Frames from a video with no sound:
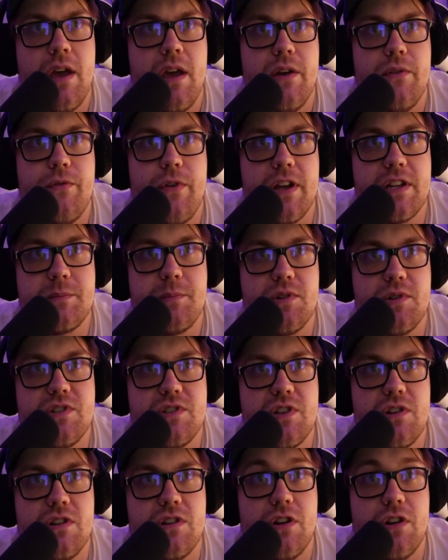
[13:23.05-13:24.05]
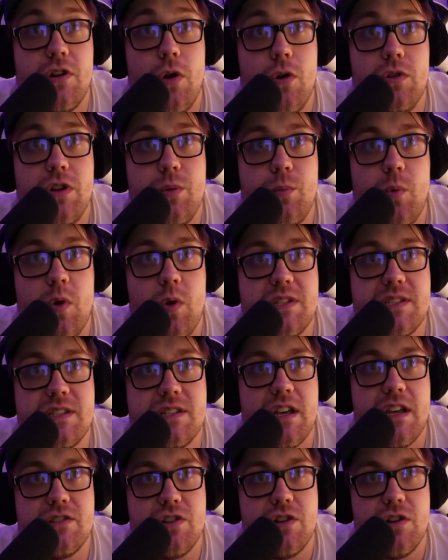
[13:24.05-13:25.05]
effect per turn and only once
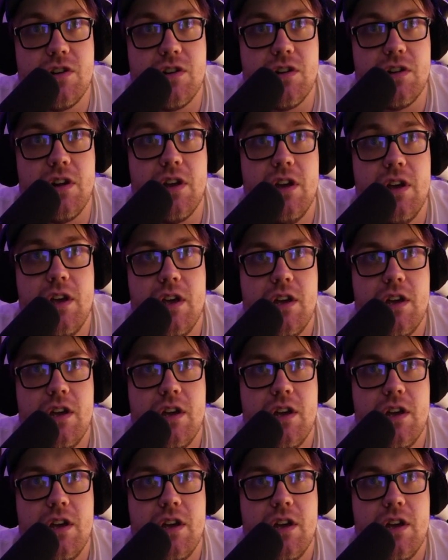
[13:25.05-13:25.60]
that turn.